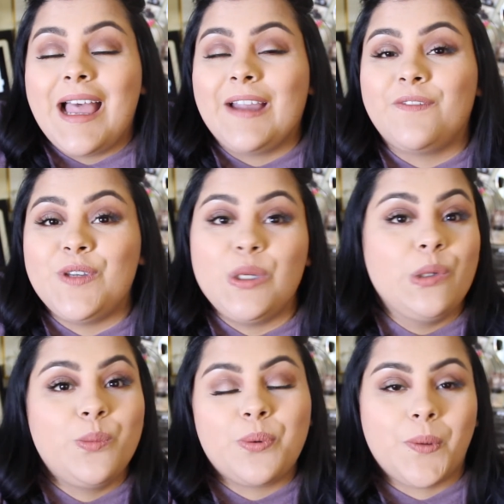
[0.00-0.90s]
of
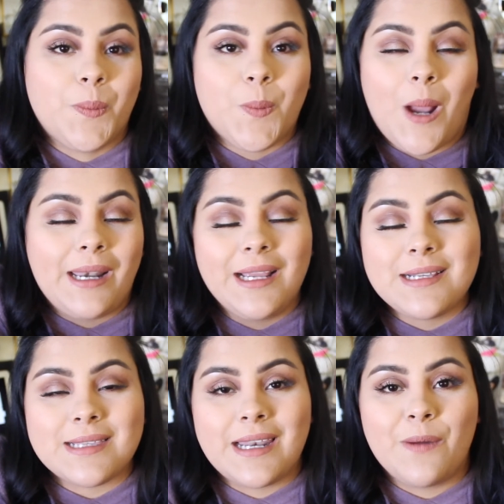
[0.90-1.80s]
new
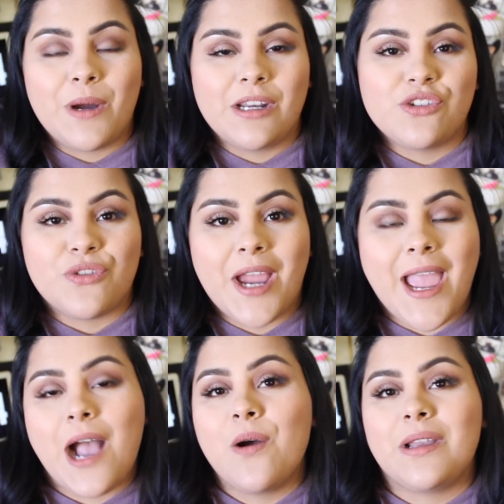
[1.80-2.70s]
products that I want to try
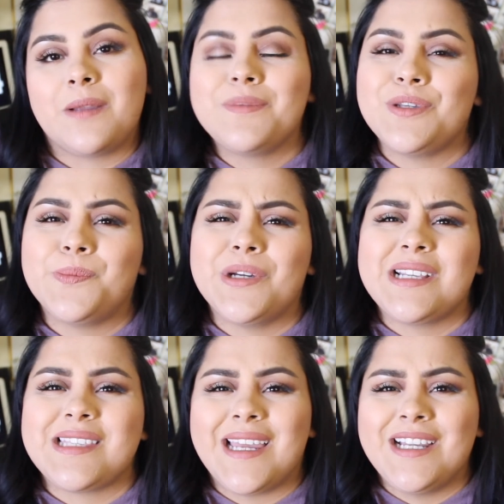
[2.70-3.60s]
out, and I'm super
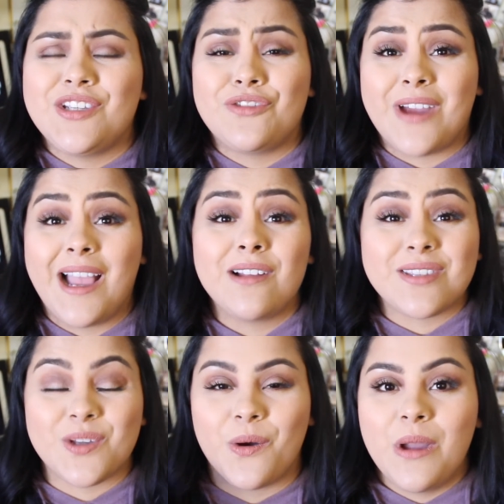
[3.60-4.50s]
excited to try
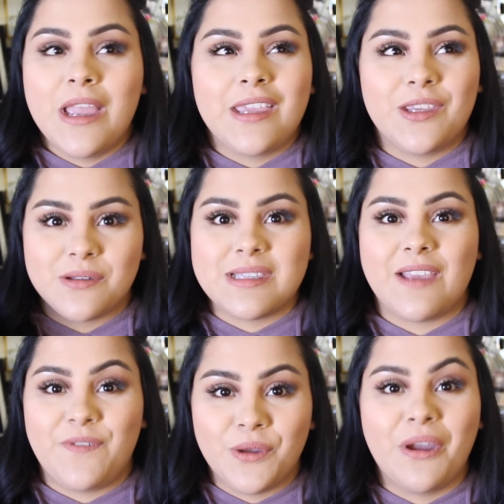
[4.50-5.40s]
out. So
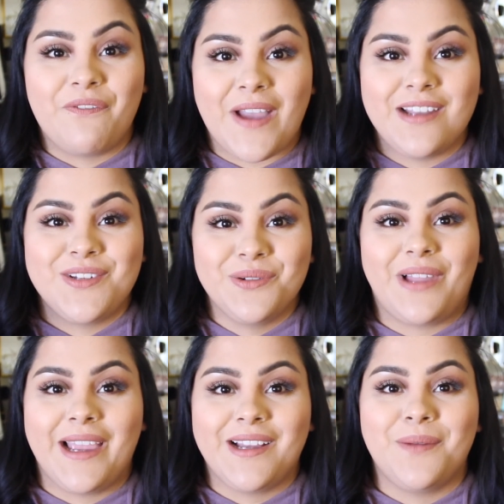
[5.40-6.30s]
if I do
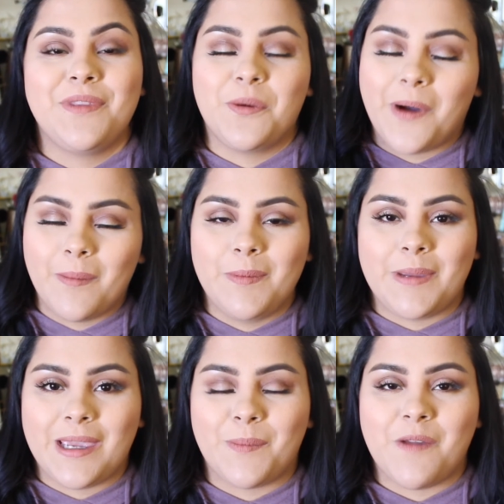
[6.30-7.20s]
like them, they'll probably
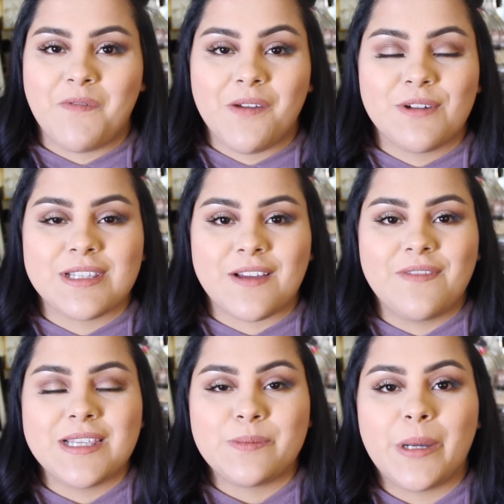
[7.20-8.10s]
be in my favorites
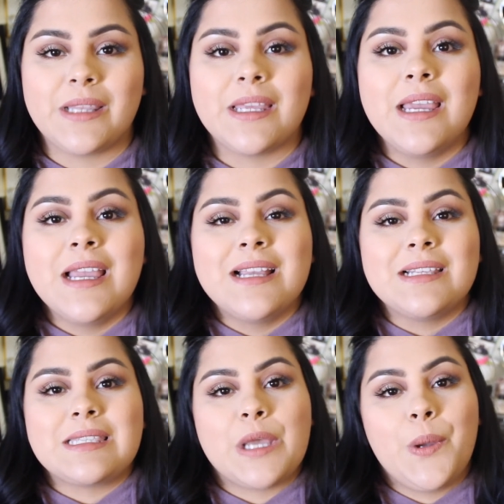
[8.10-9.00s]
of this month.
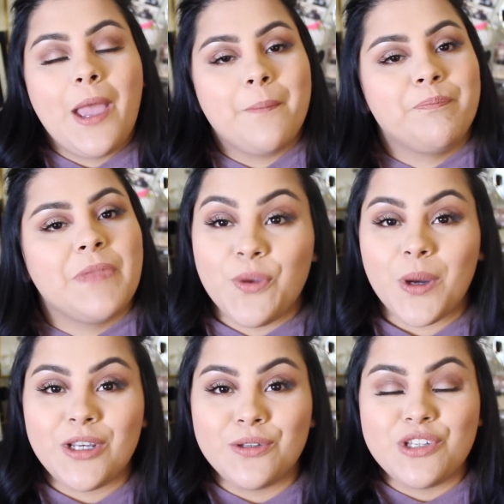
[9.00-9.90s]
So yeah, if you
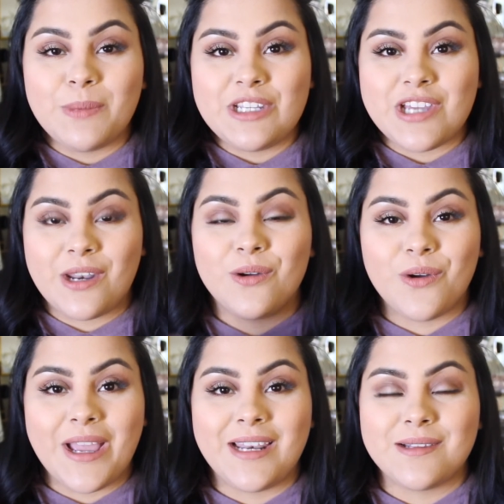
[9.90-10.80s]
are new to my channel,
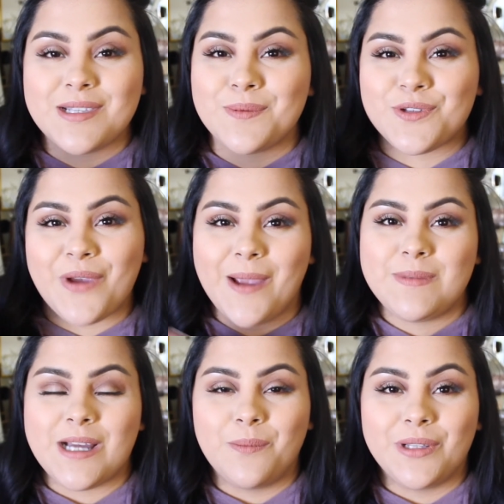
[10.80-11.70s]
go ahead and
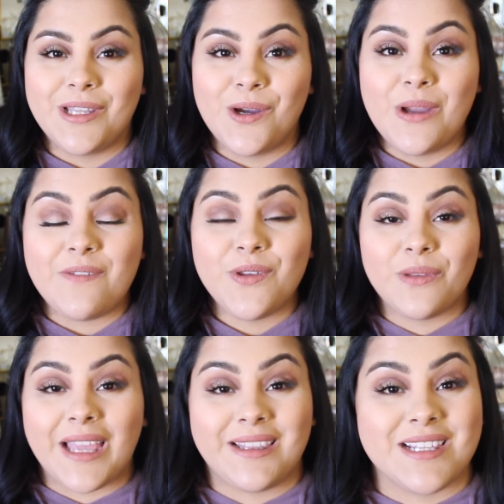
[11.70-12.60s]
subscribe down below. If you
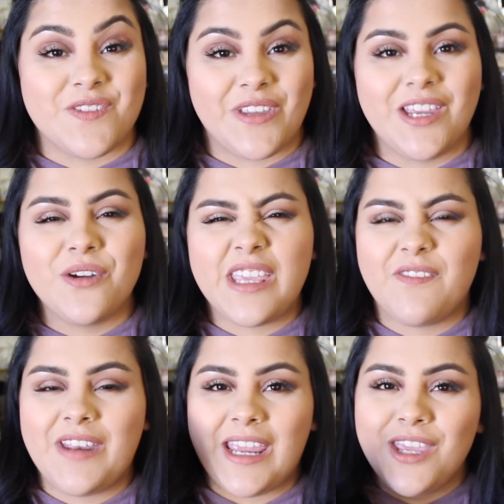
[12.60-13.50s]
like this video,
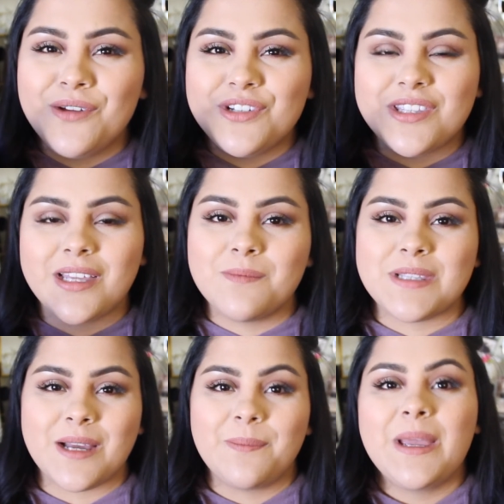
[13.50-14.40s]
give it a huge
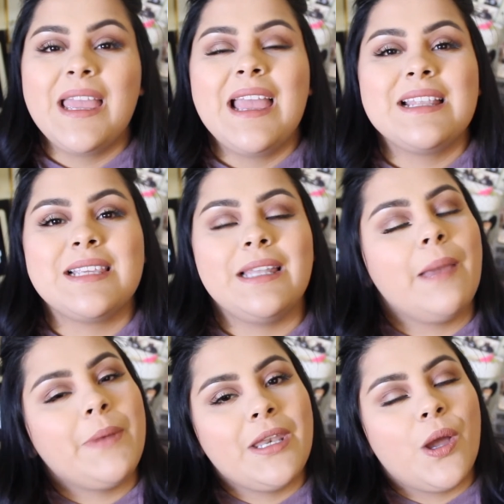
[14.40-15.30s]
thumbs up to
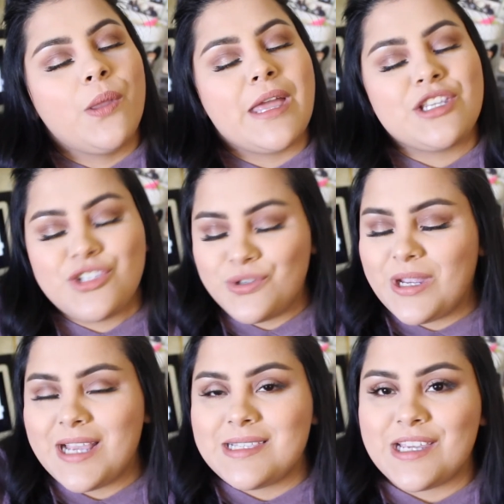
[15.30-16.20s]
let me know that you
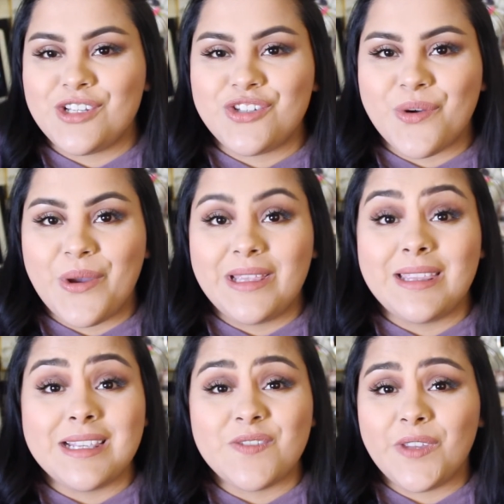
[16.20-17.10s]
guys enjoy
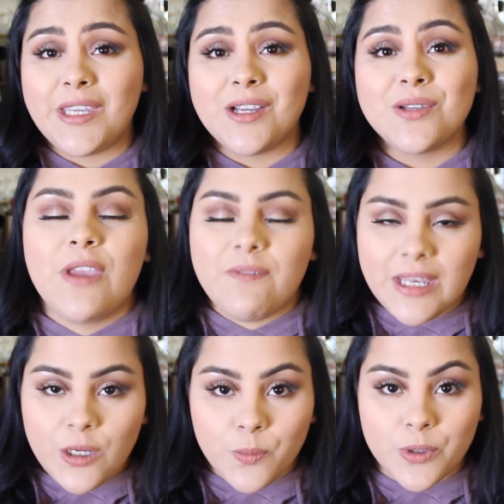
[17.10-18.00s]
these videos. If you have
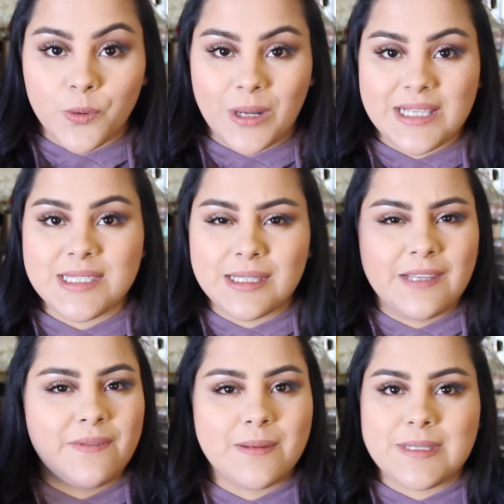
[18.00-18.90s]
any requests,
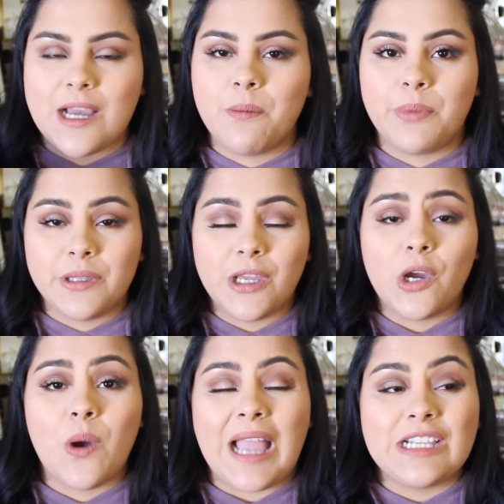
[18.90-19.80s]
leave them down
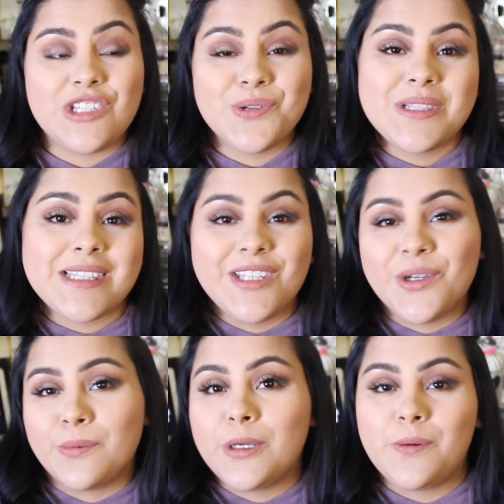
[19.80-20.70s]
below. I do see
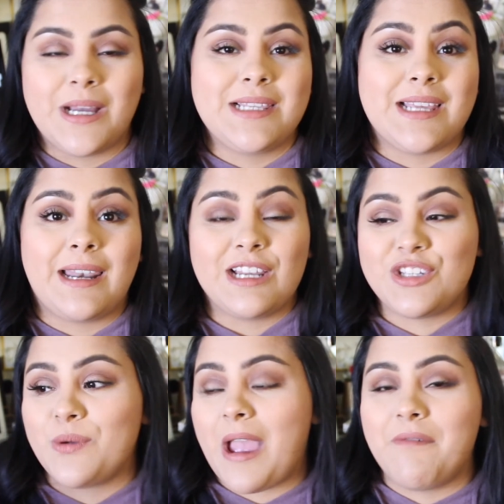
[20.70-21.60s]
your requests and I
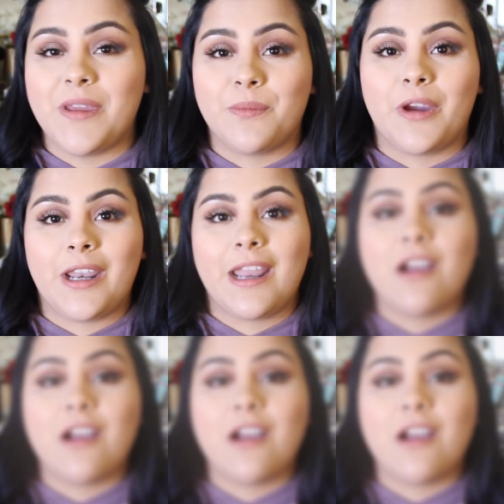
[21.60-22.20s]
do have them written